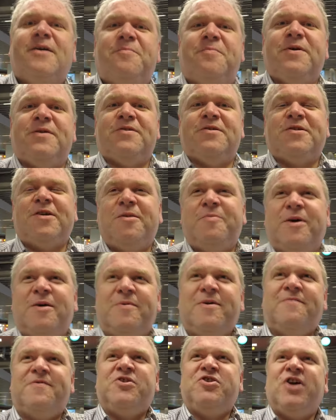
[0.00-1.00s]
Because it's going to be a
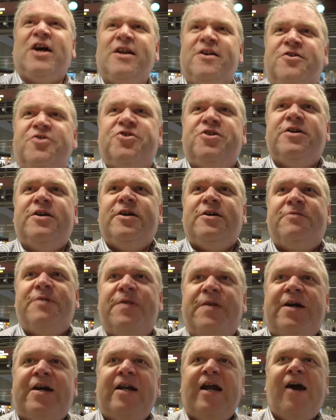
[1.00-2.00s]
bit of a challenge here in
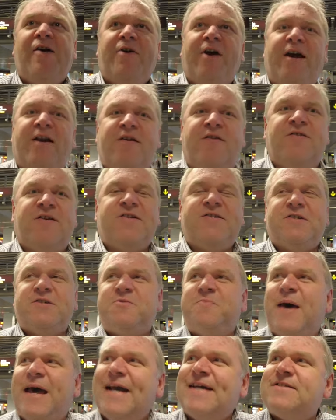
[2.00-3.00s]
the Canary Islands, I
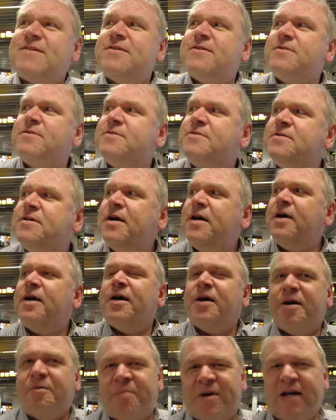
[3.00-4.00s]
suspect.
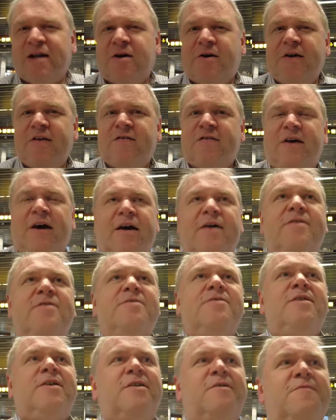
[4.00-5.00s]
But I'll go into that
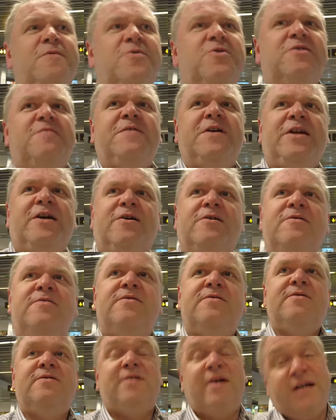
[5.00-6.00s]
in a future video.
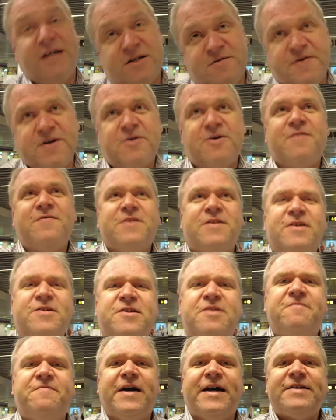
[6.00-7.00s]
The next video after
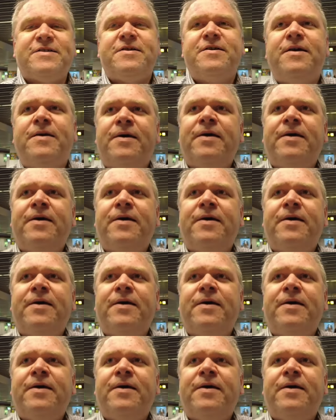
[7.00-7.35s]
this, in fact.